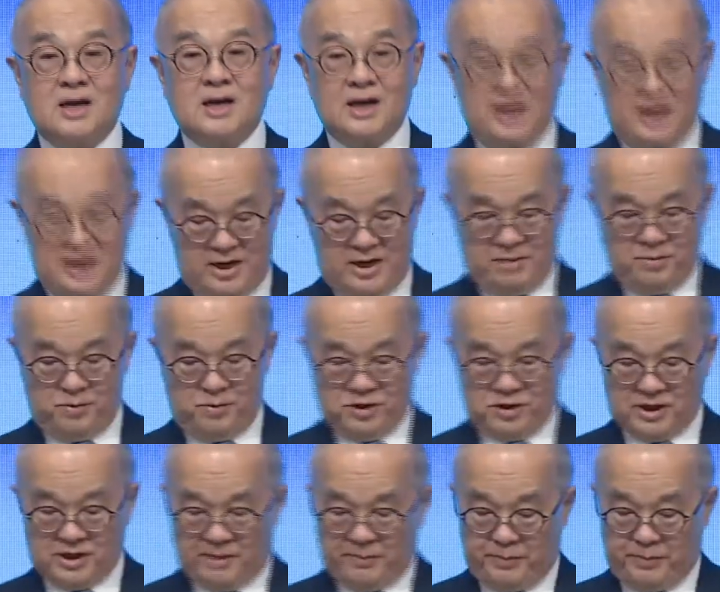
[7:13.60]

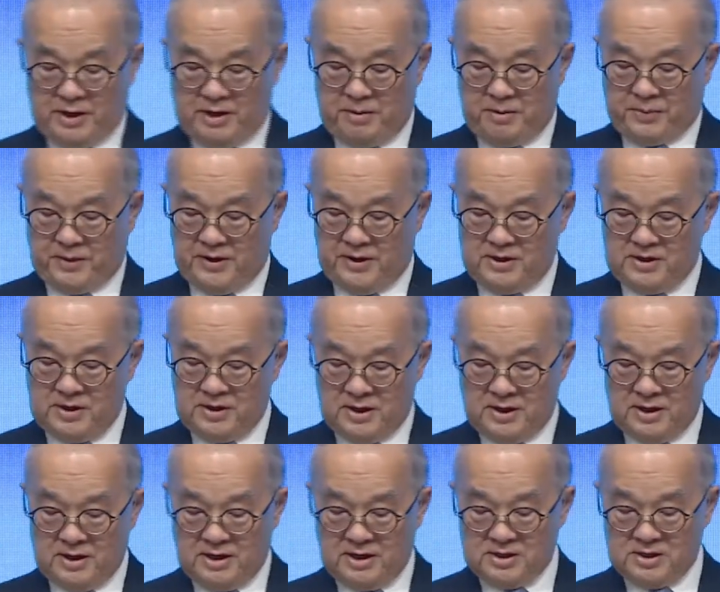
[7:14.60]
claims are being
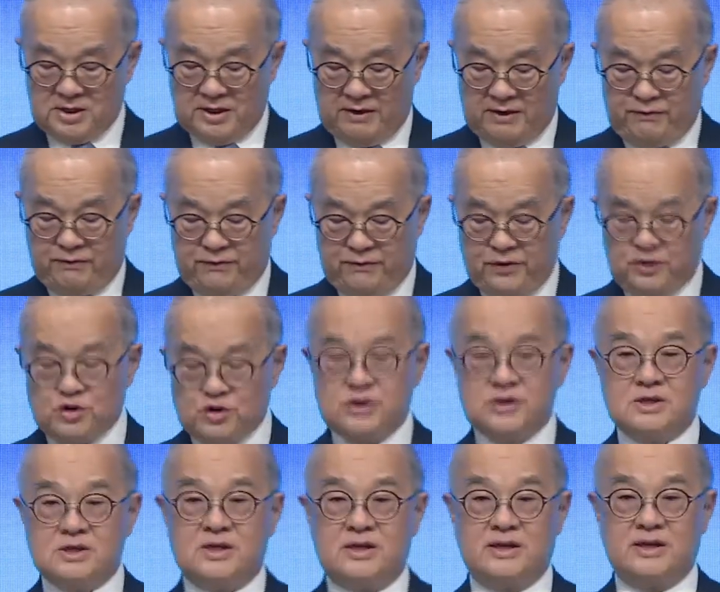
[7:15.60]
paid as
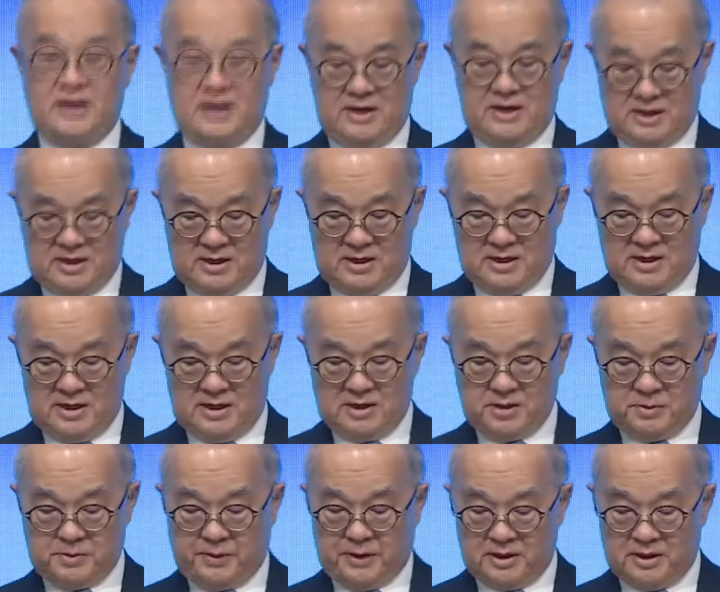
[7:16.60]
efficiently
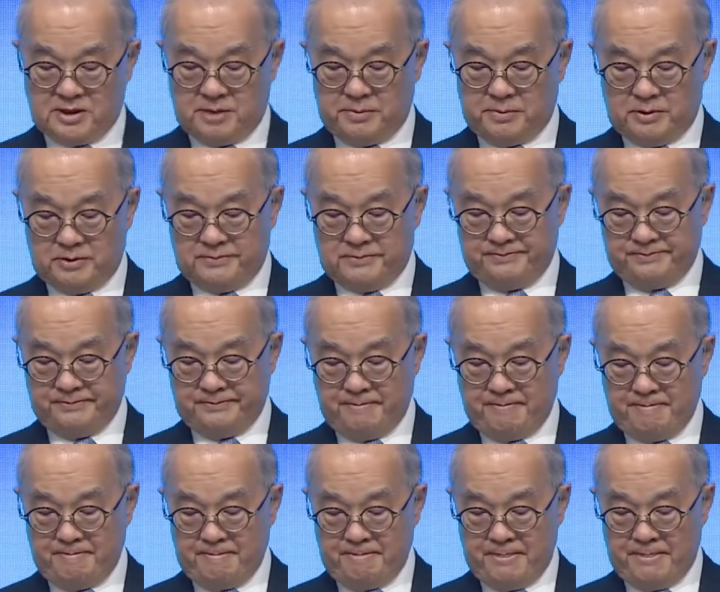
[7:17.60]
as possible.
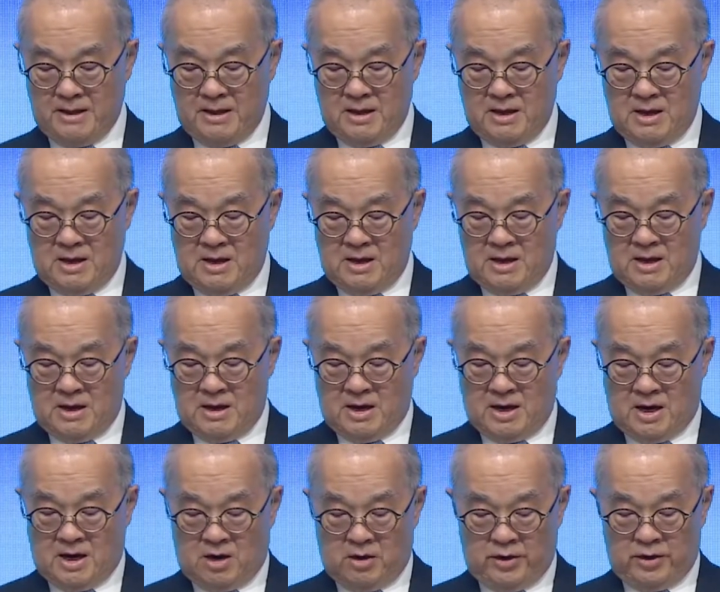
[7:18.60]

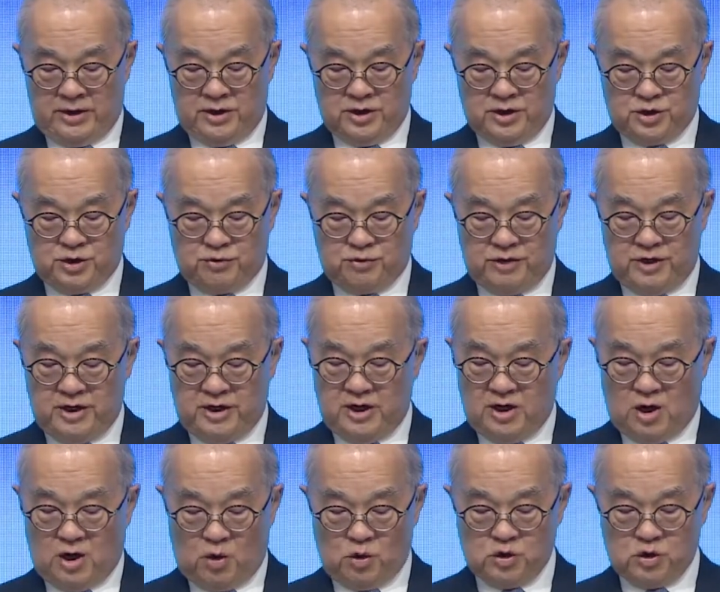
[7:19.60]
Our
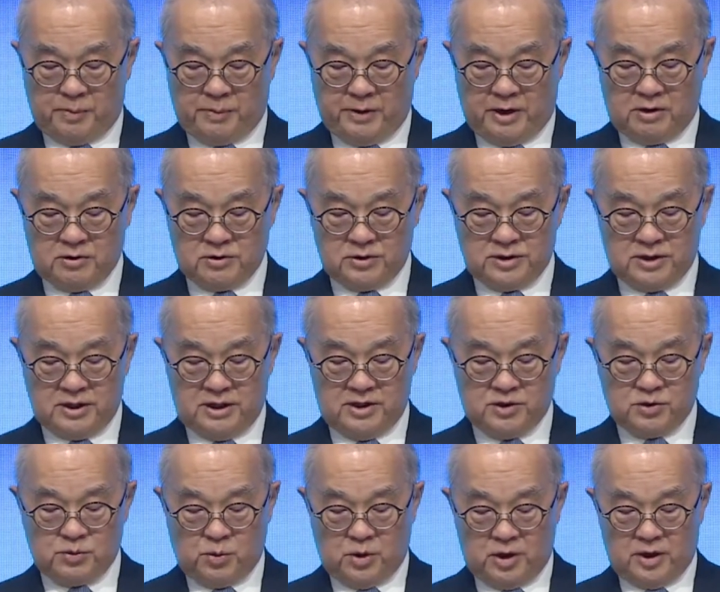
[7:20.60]
industry goes about
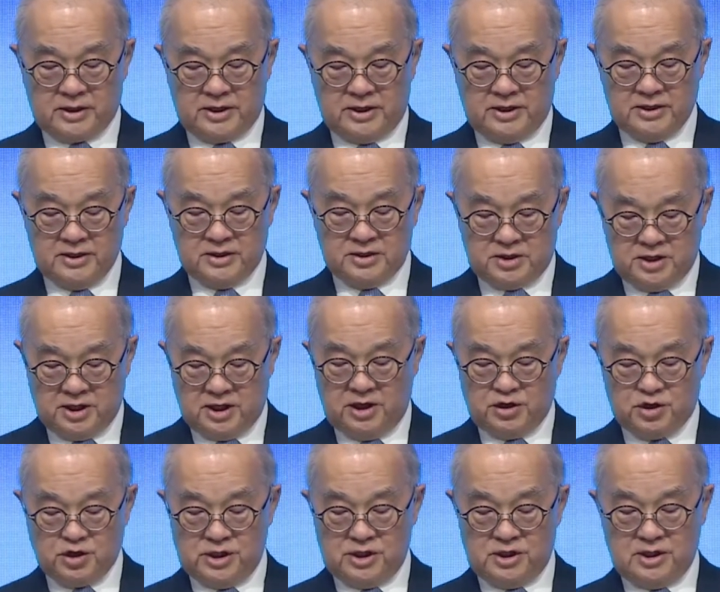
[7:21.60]
its work
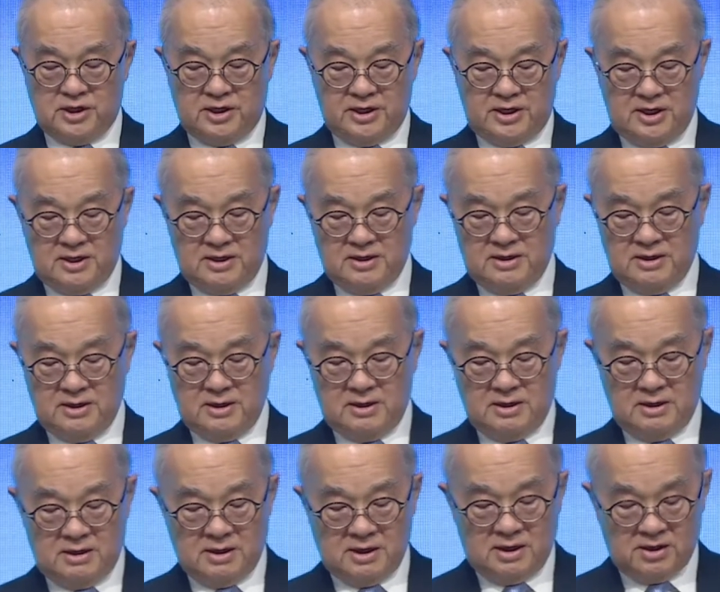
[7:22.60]
diligently,
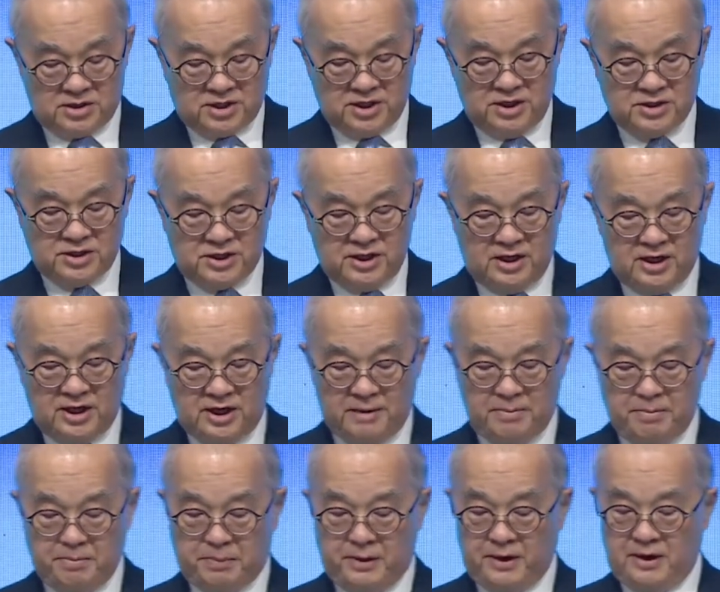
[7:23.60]
assessing
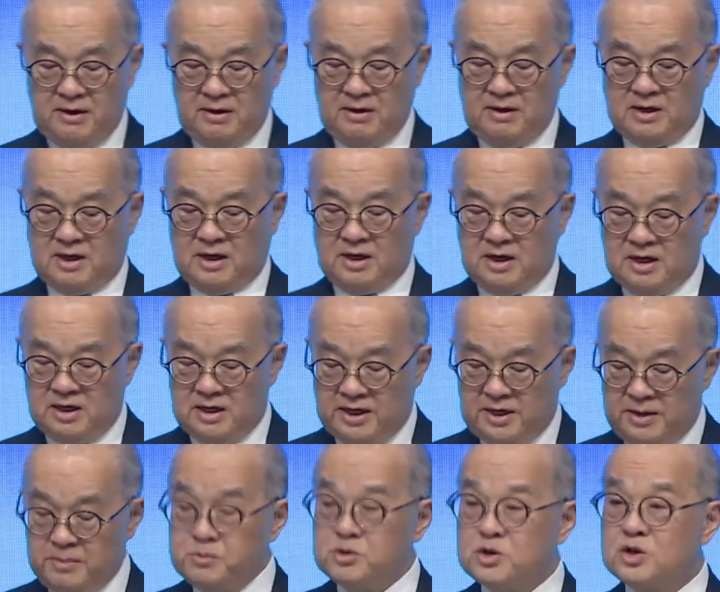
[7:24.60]
and paying
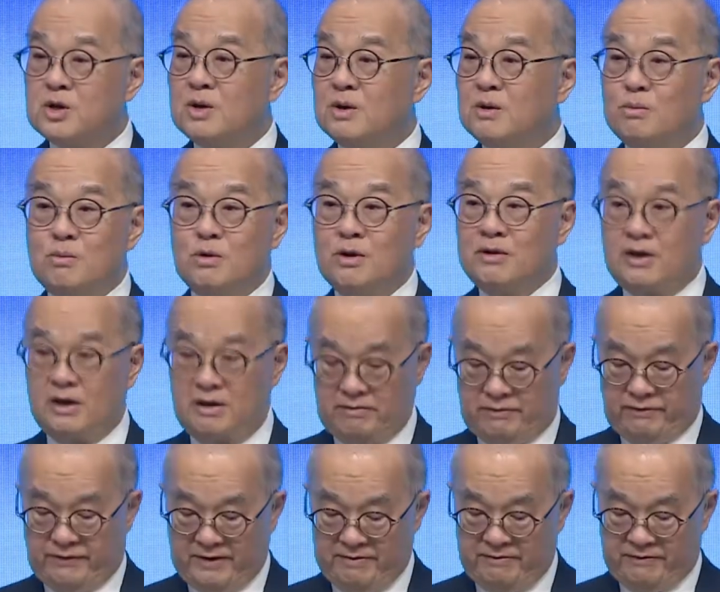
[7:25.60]
claims
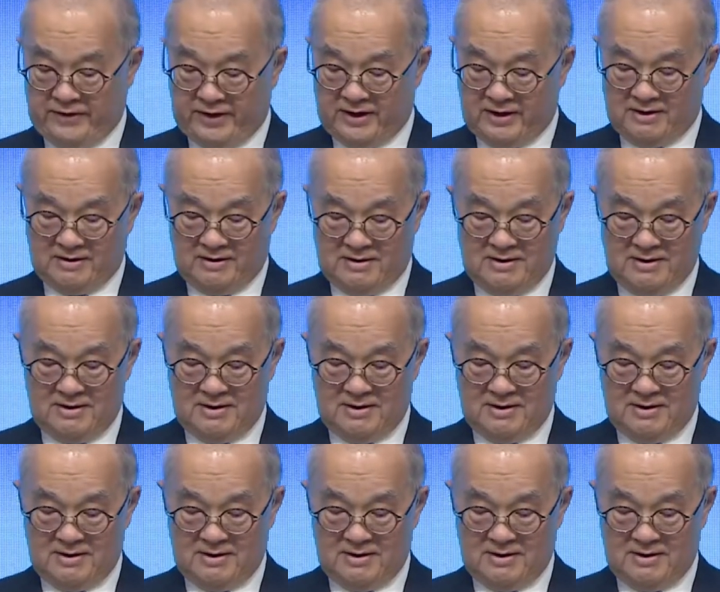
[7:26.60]
without fanfare.